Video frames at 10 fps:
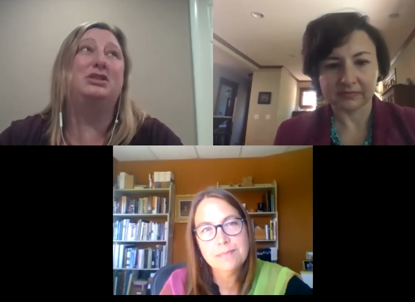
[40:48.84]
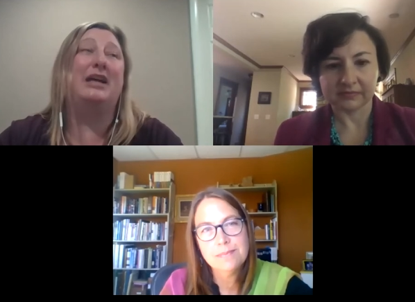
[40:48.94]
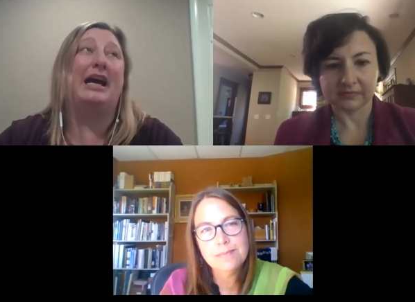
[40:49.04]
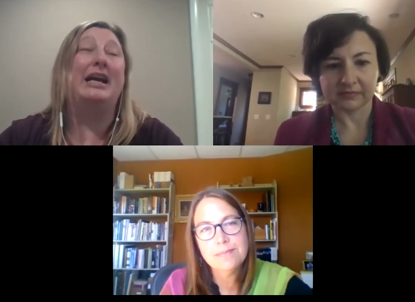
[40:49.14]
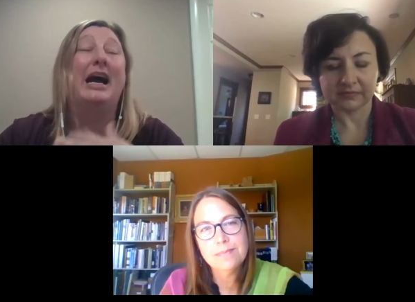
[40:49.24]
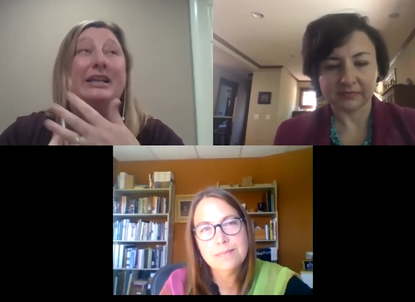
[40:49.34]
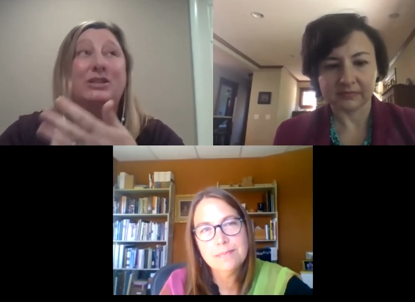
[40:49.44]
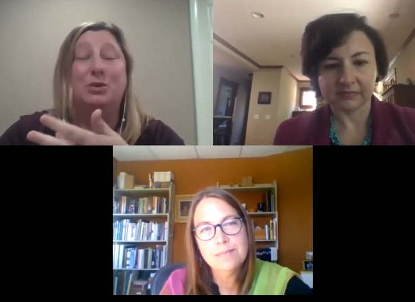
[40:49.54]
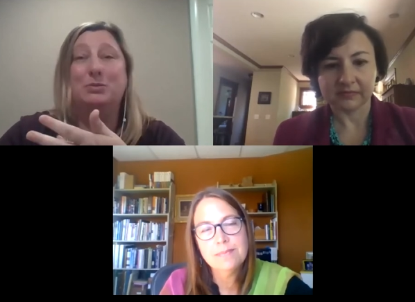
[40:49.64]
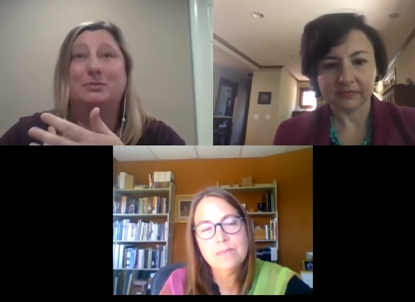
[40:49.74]
Speaker 1: I, I
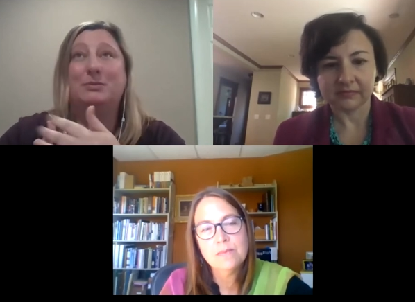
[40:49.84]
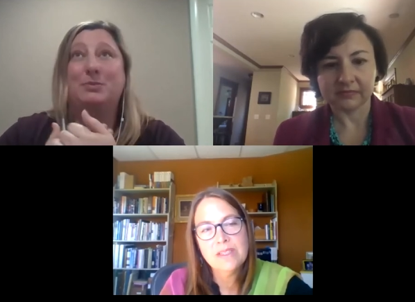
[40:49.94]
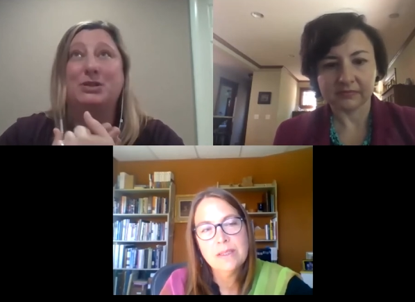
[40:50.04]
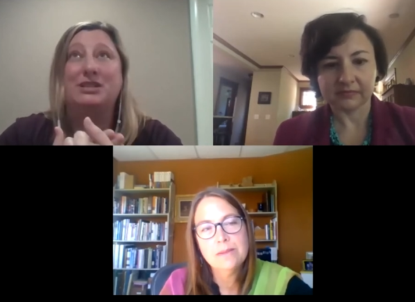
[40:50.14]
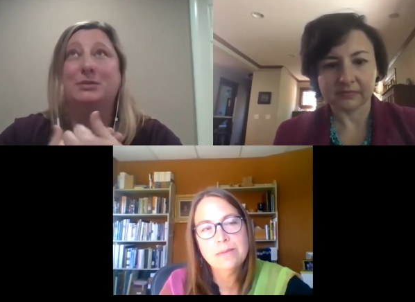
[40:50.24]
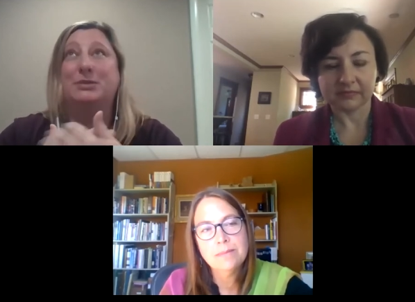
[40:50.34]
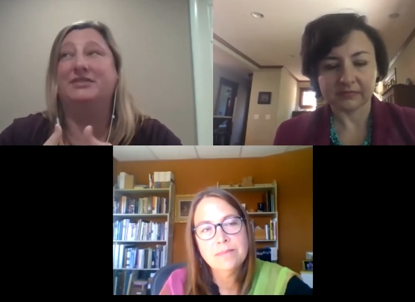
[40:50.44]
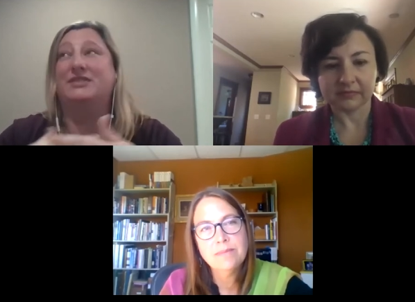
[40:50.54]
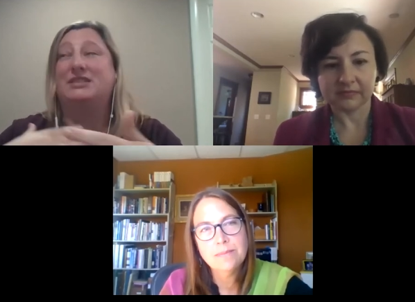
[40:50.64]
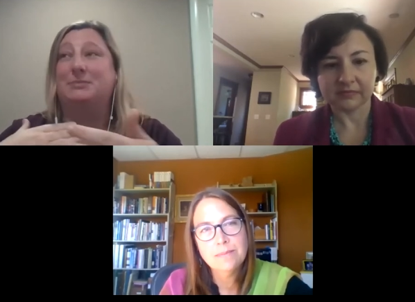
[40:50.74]
don't personally
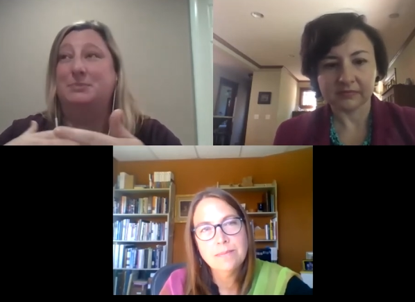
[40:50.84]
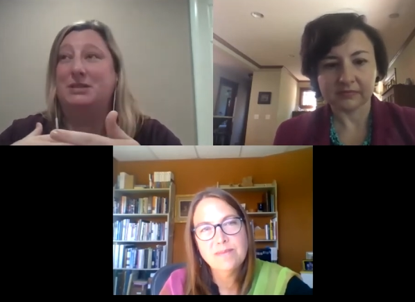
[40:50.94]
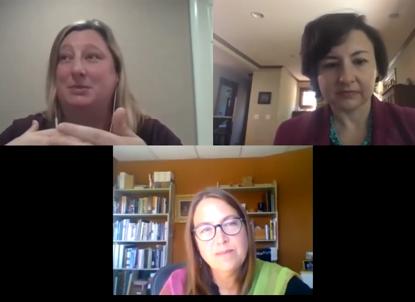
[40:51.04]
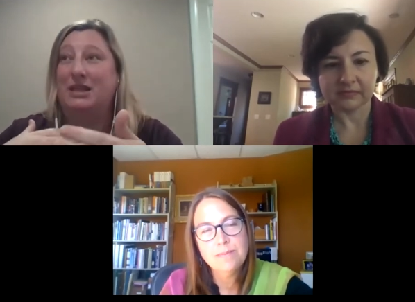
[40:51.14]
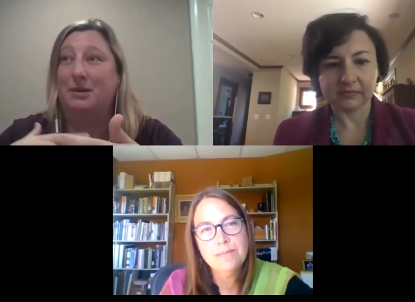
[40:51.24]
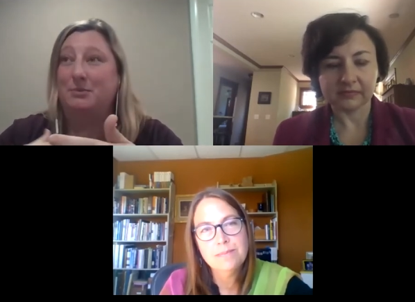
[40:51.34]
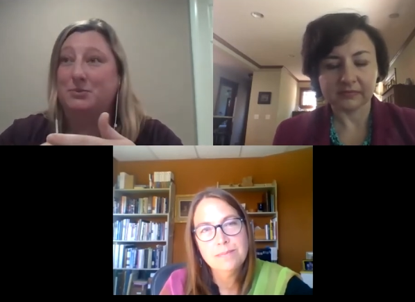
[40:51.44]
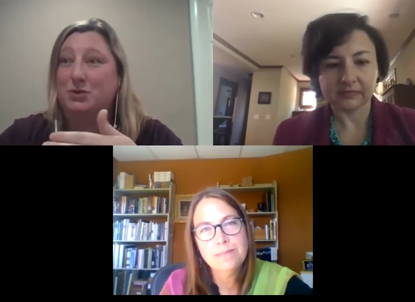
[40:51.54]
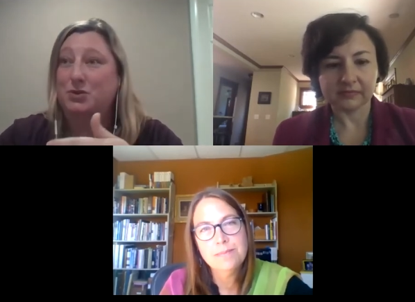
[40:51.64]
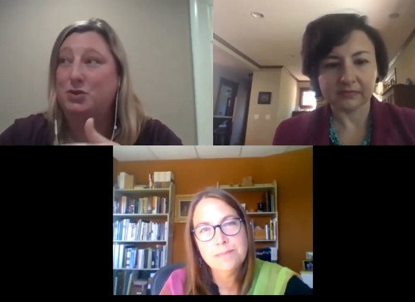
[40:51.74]
believe to, to become
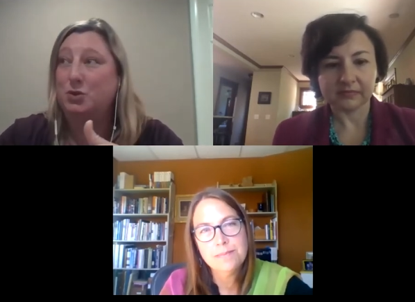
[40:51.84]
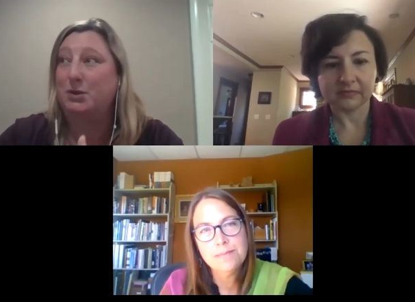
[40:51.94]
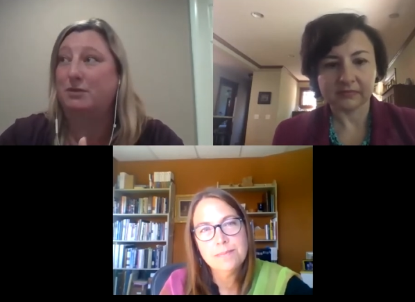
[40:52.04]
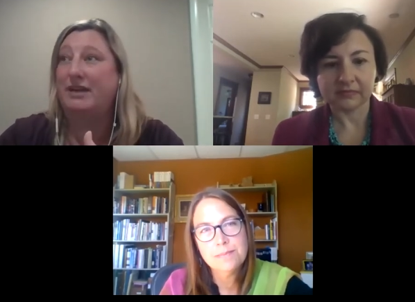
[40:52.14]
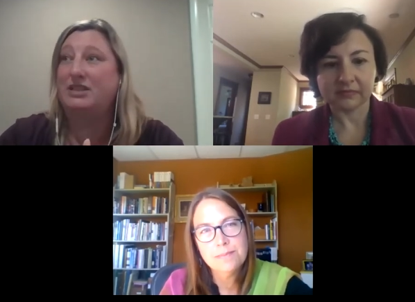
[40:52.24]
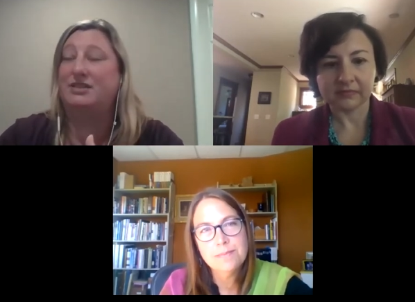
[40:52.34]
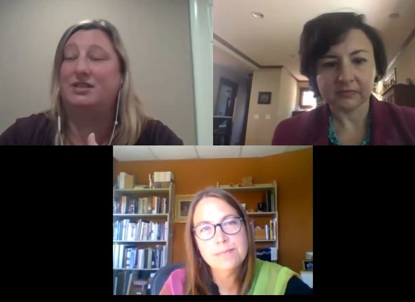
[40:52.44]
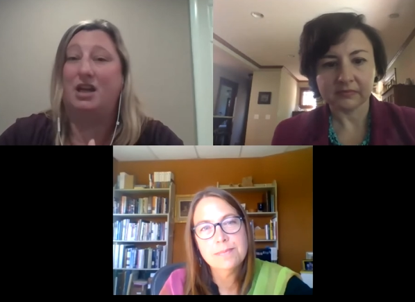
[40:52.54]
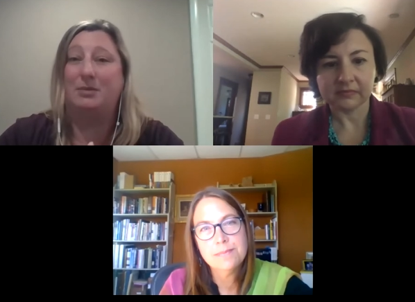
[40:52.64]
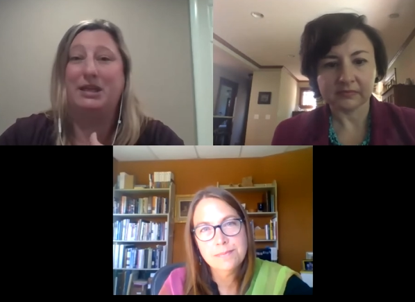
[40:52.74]
super righteous
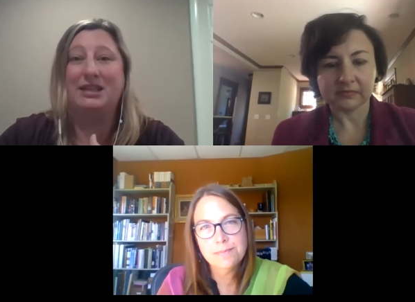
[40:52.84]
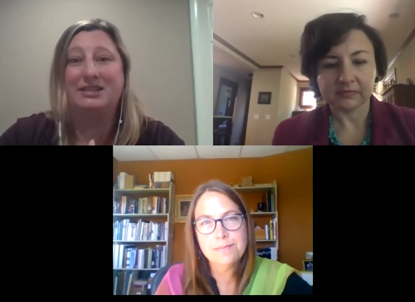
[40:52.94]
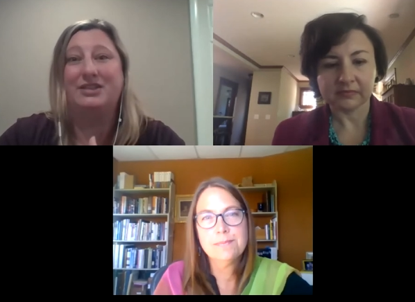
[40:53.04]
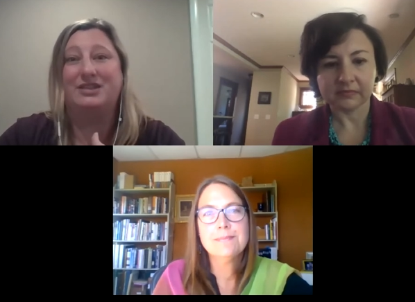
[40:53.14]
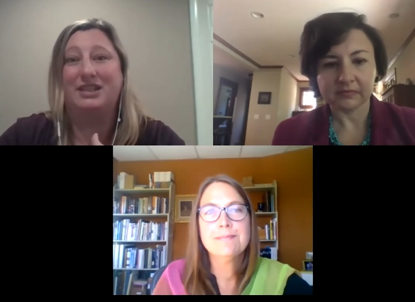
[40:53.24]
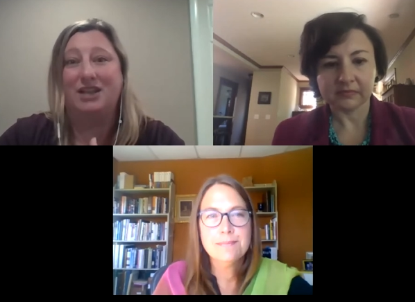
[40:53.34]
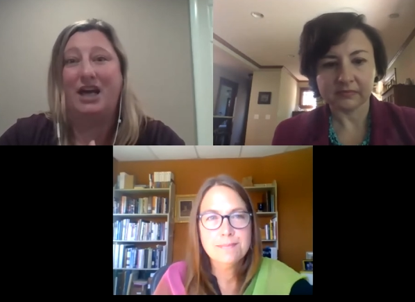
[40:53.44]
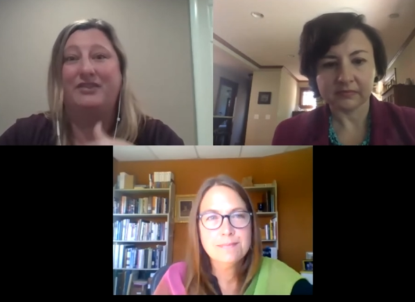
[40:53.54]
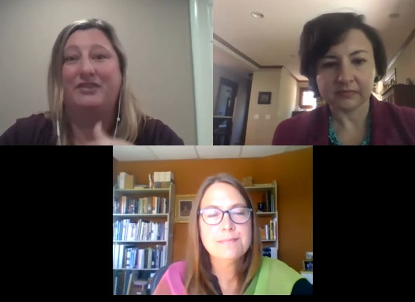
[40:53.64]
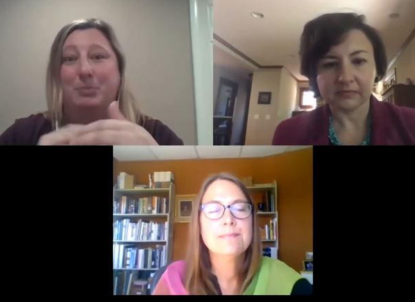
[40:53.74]
on because there's a
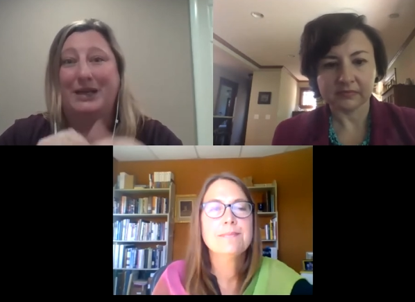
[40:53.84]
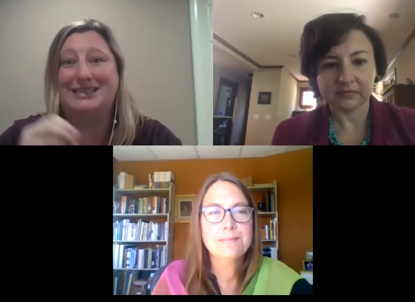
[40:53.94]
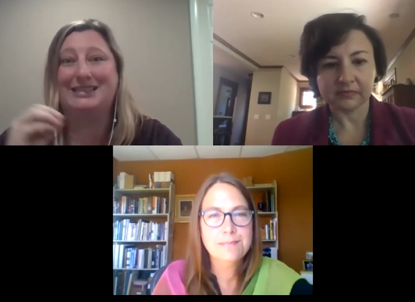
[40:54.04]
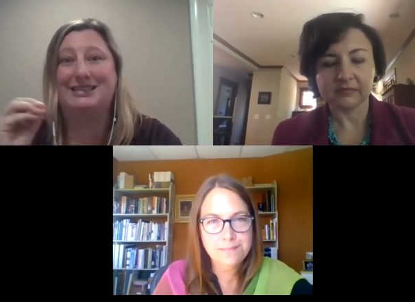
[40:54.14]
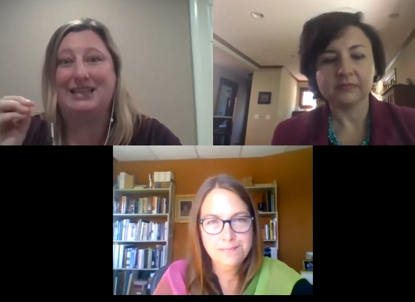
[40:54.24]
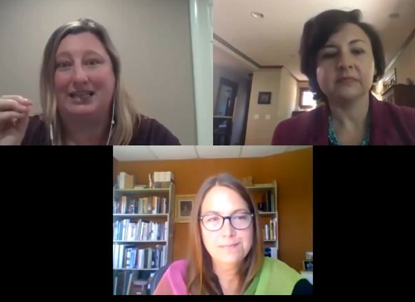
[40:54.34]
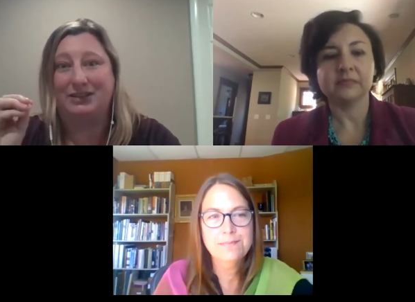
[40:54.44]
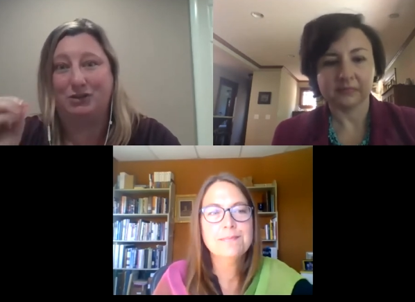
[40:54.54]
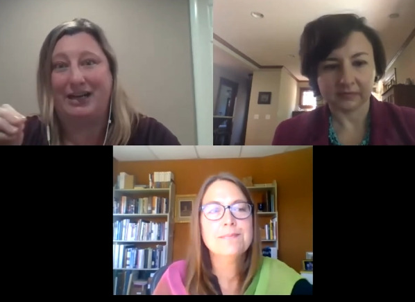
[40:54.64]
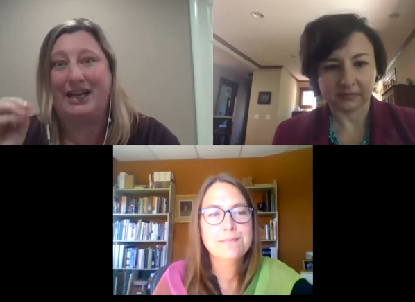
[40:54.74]
lot of buts
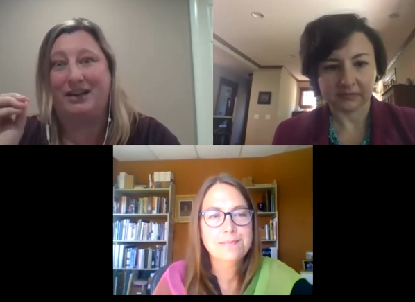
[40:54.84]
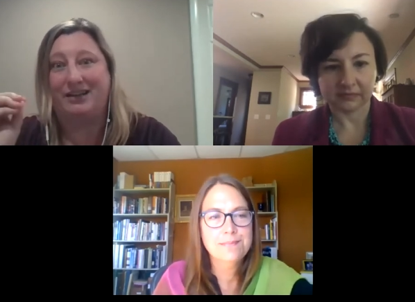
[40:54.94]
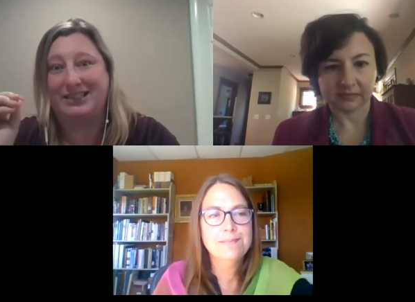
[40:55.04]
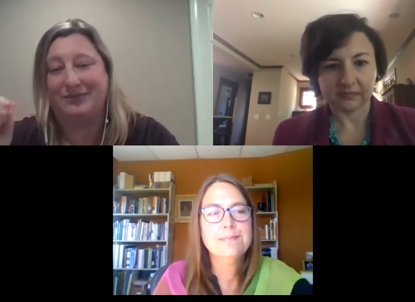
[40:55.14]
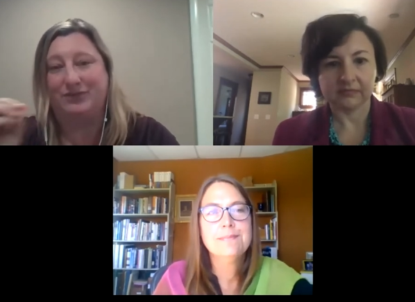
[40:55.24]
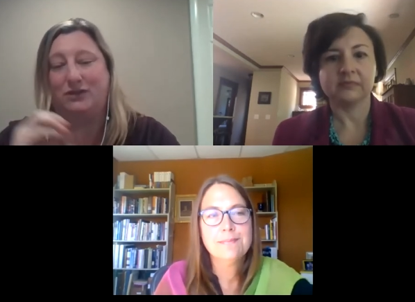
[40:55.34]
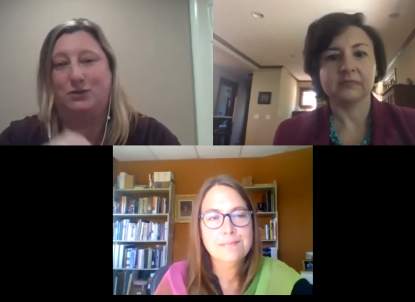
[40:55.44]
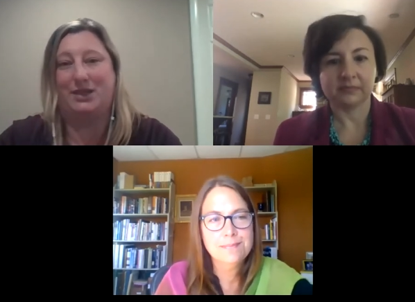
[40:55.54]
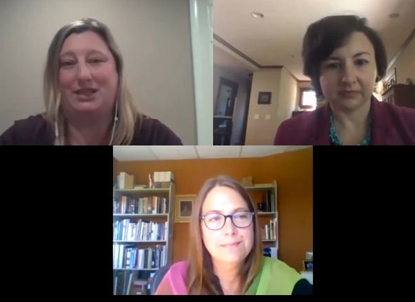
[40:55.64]
and gray areas involved with